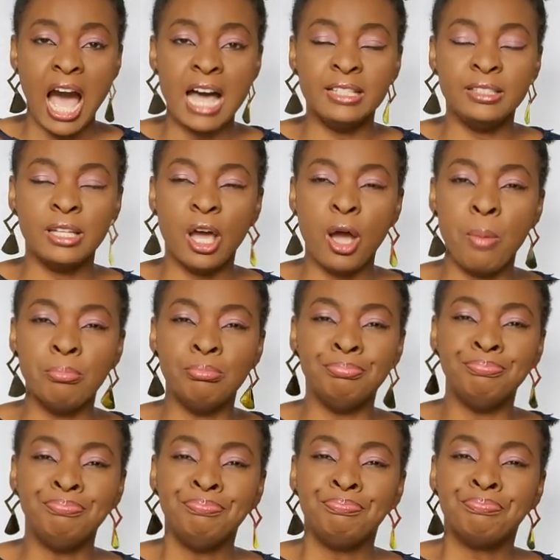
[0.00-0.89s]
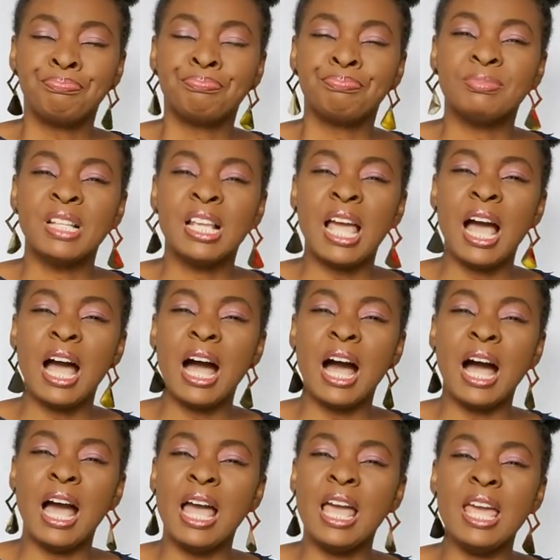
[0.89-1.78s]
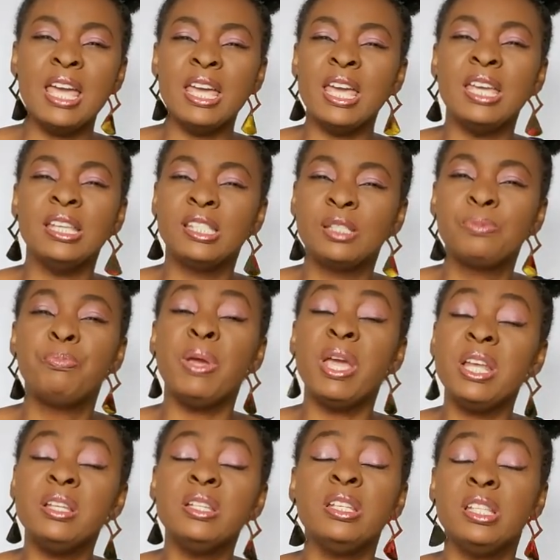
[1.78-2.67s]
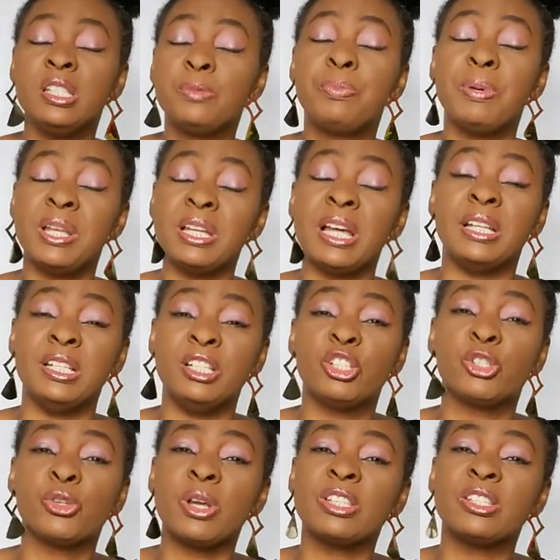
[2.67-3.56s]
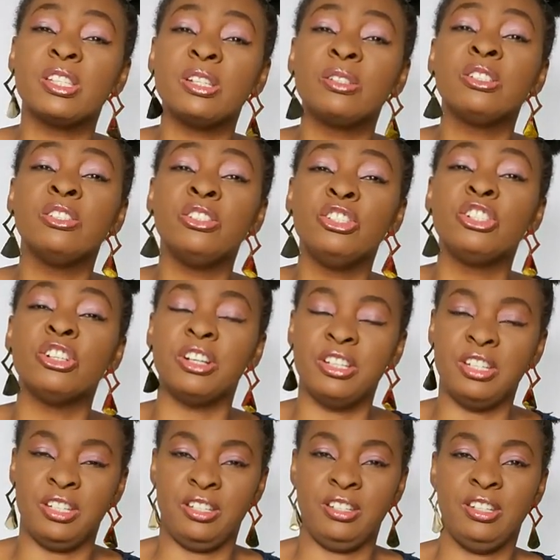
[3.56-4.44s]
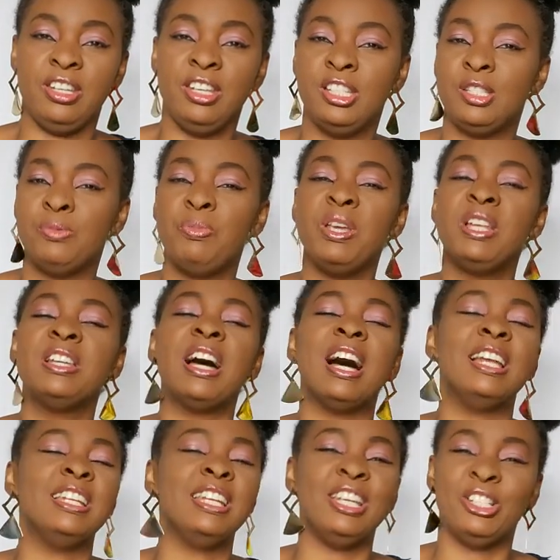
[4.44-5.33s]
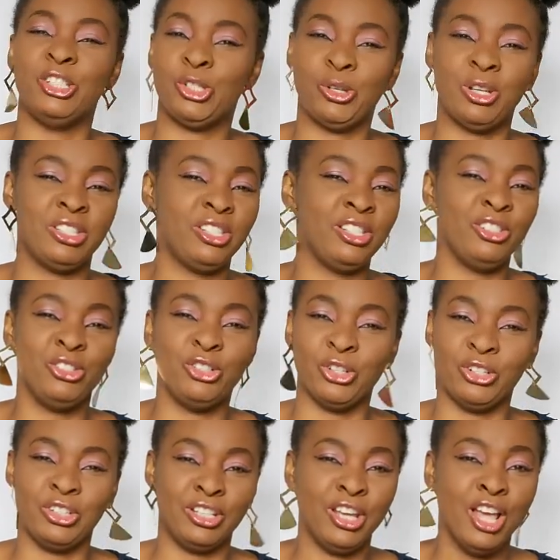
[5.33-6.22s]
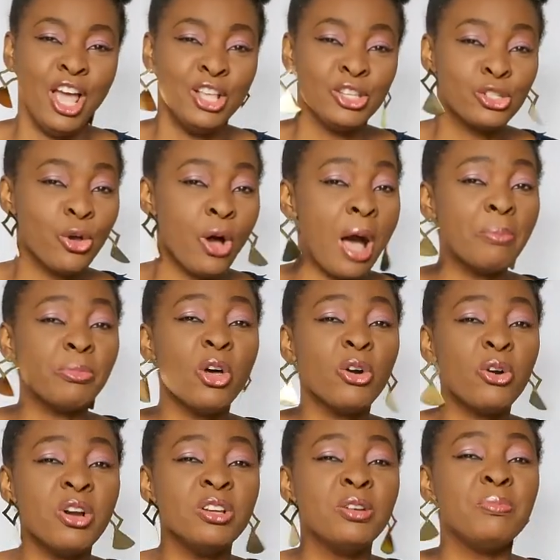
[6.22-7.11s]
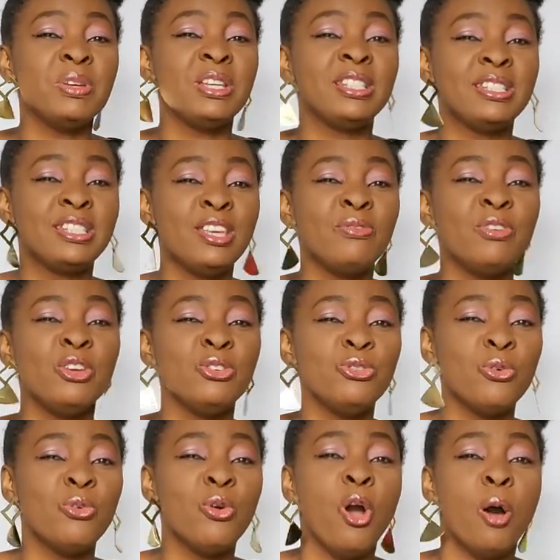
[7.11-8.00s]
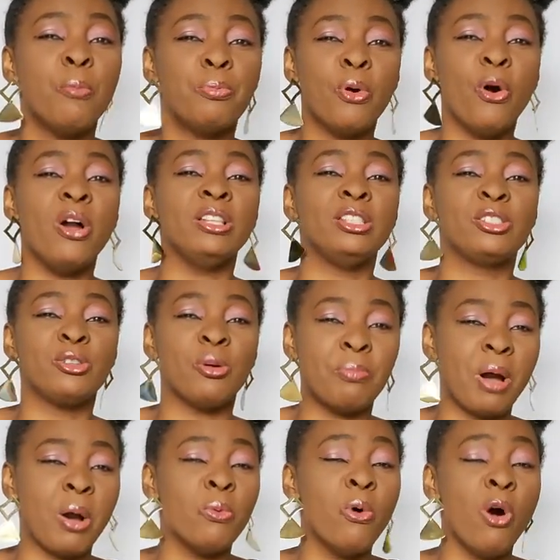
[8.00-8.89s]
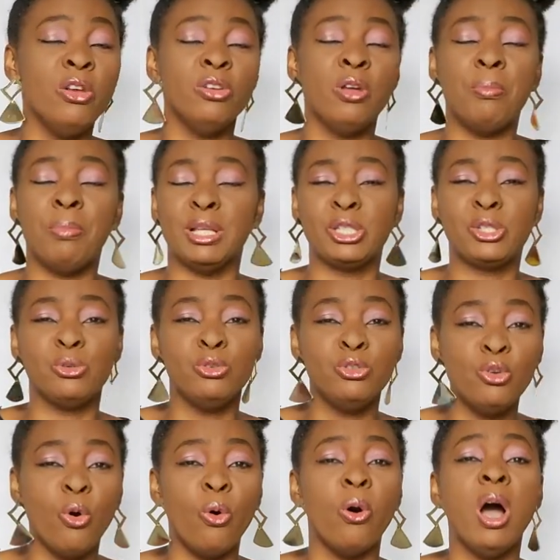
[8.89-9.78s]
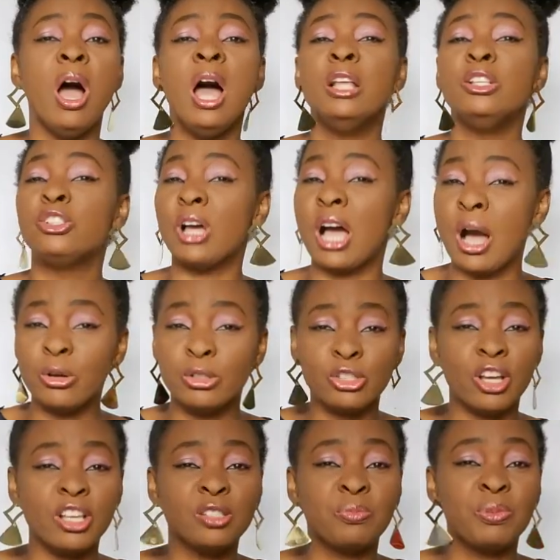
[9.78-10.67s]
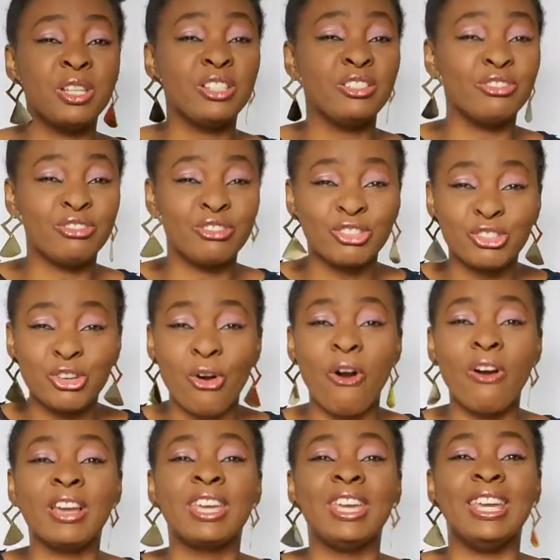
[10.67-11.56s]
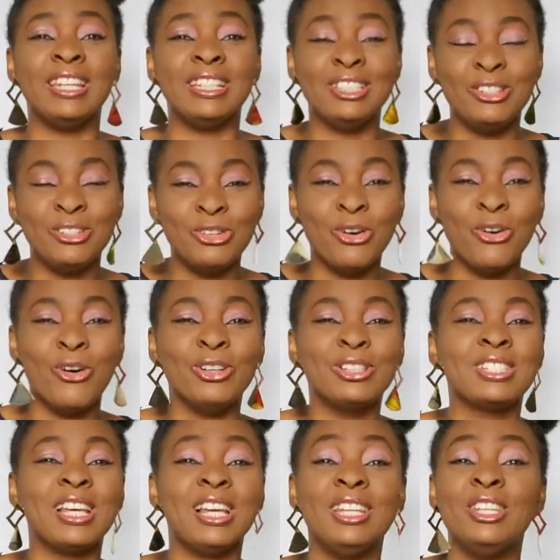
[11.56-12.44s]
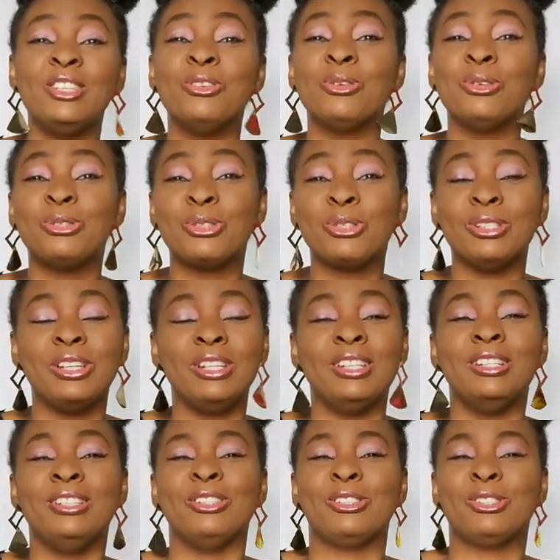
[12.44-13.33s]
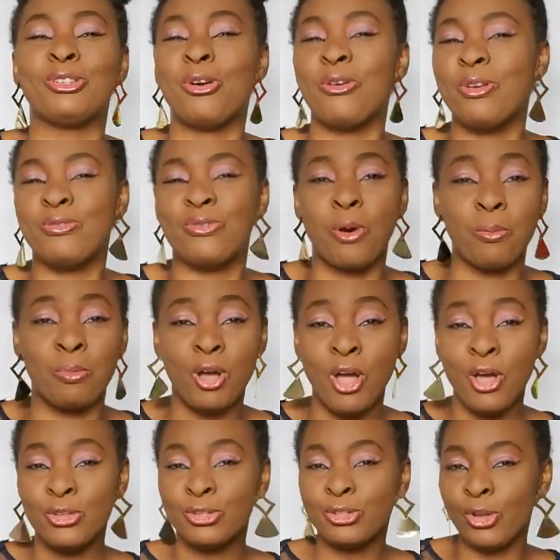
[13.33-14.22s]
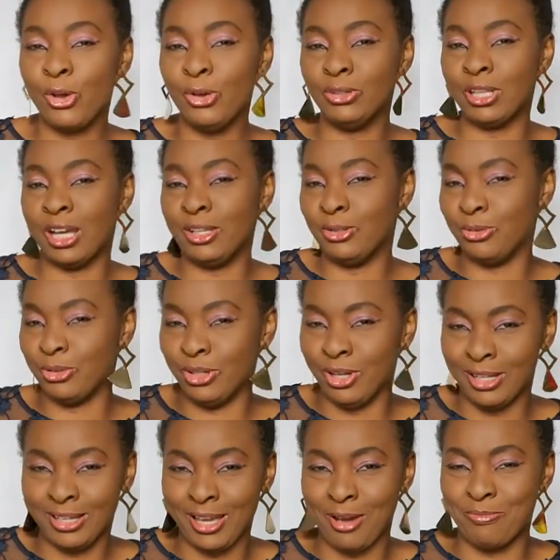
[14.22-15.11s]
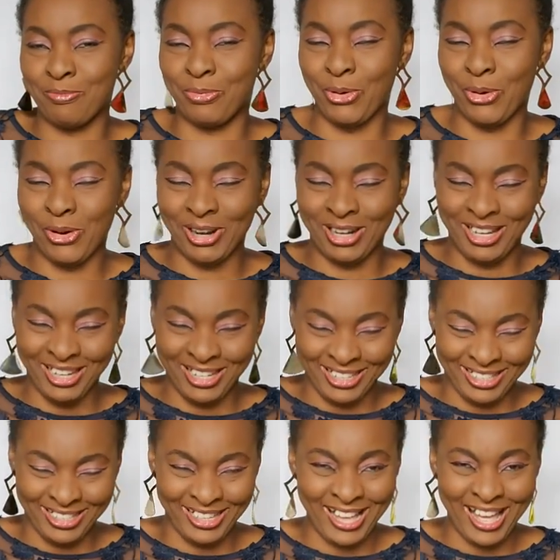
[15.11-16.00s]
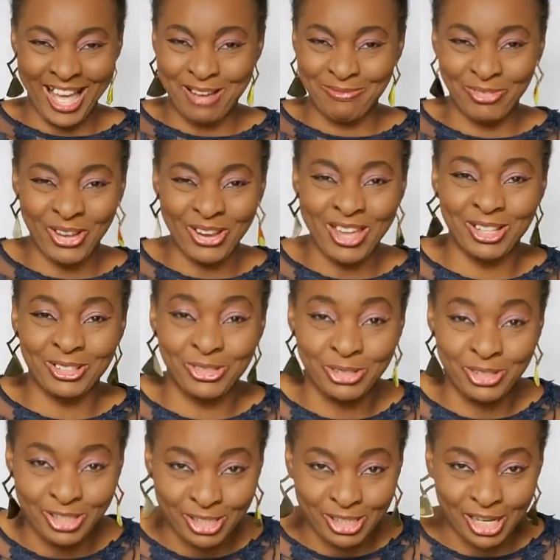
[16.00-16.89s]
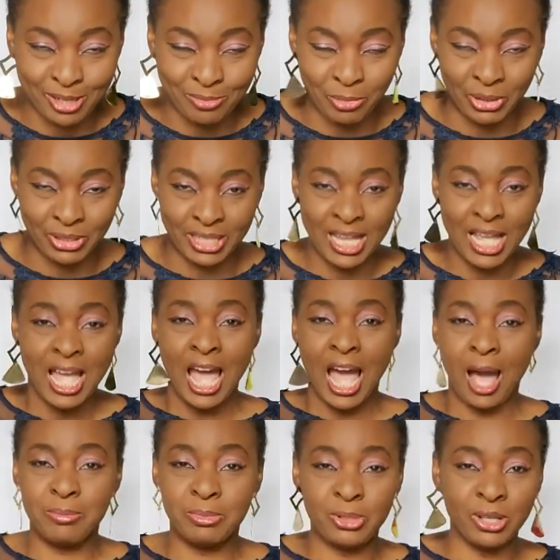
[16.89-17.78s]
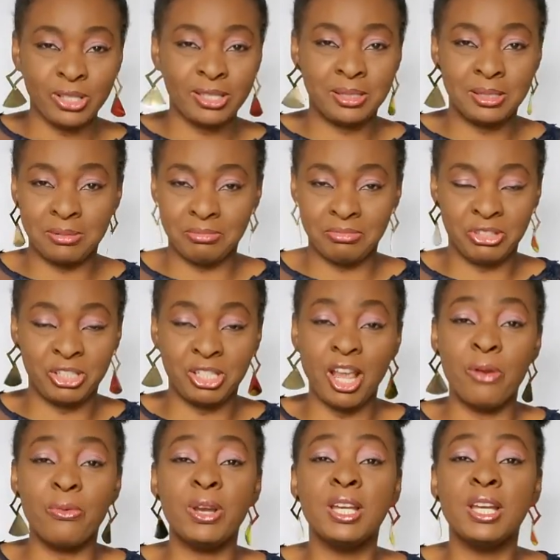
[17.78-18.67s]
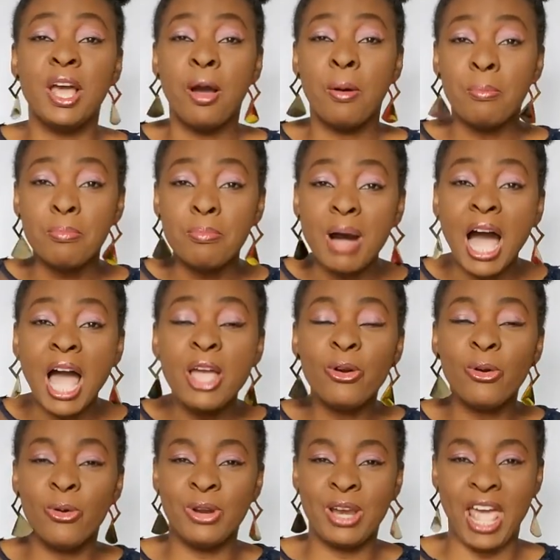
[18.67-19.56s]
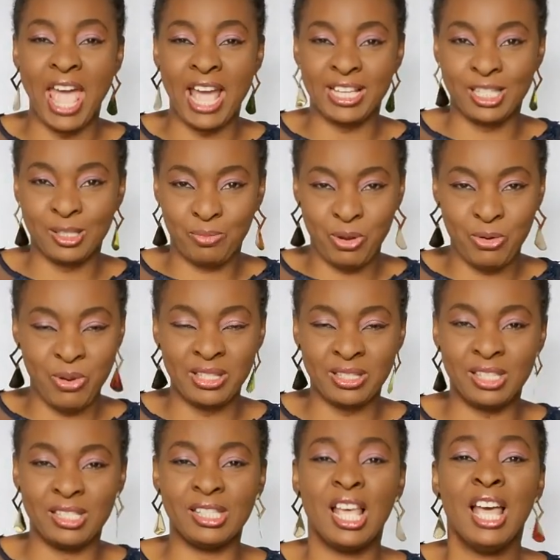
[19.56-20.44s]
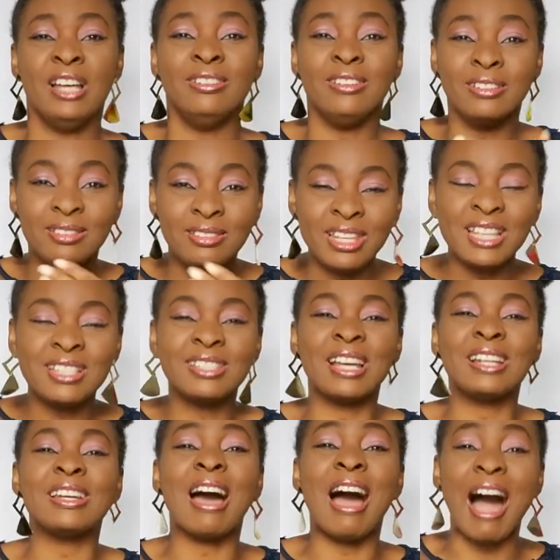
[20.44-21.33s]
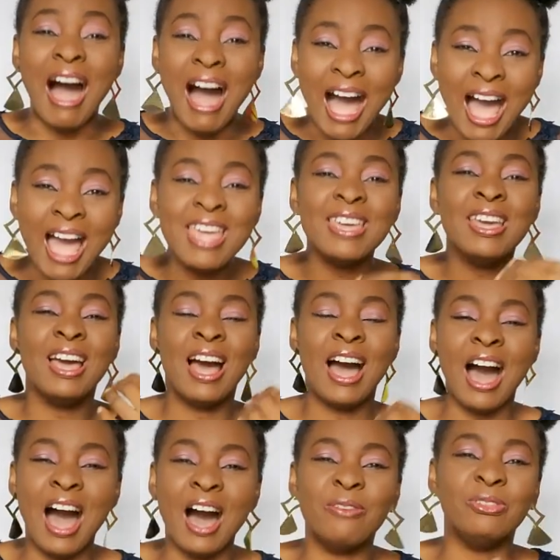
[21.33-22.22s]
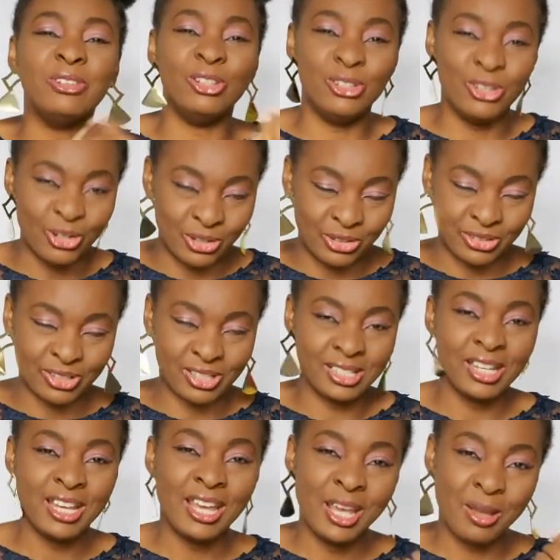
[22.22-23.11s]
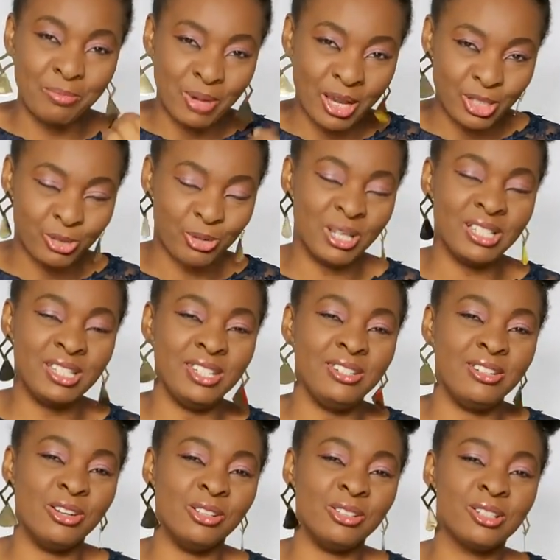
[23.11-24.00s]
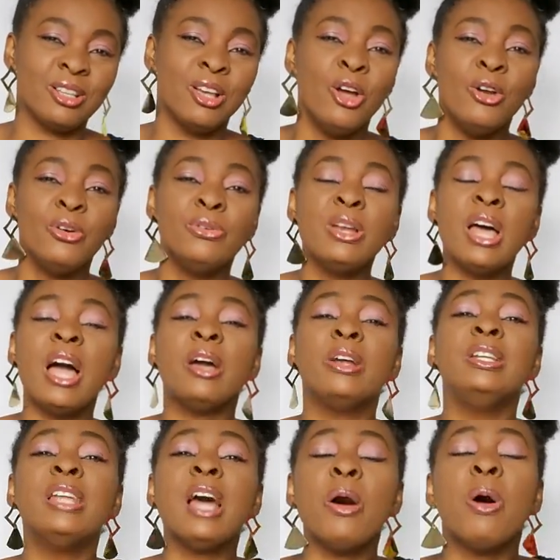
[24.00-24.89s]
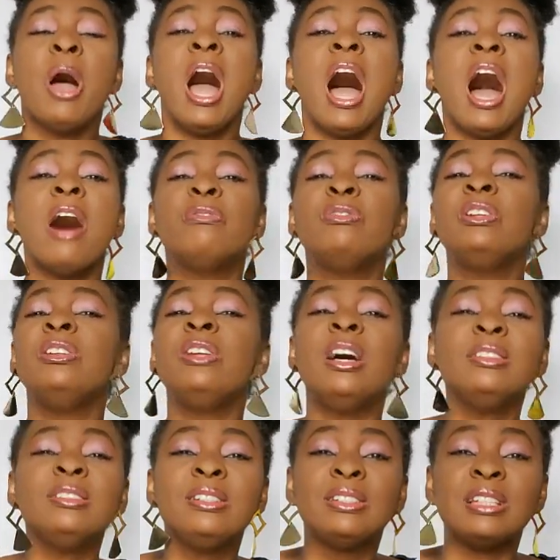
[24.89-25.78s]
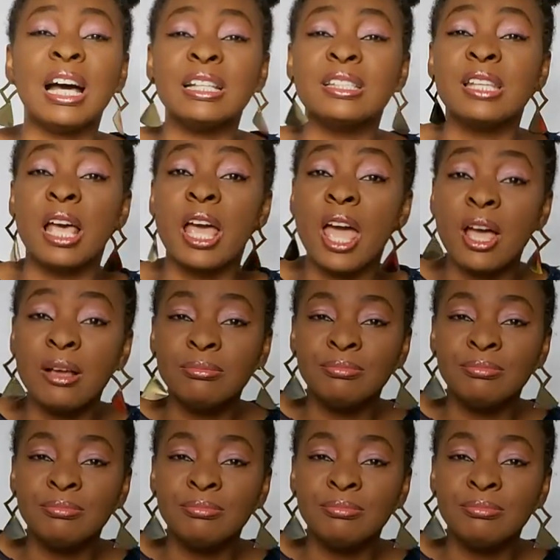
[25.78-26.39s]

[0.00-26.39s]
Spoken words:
And it's been an interesting journey. It's been an interesting journey. So I'm not going to be giving you points, number one, number two, no. I'll just be talking, you know, telling you in a story form so that you will not get bored. I'm not here to teach anybody. I'm just sharing my own experiences, the things that I have learned in my 20 years. Now I've learned that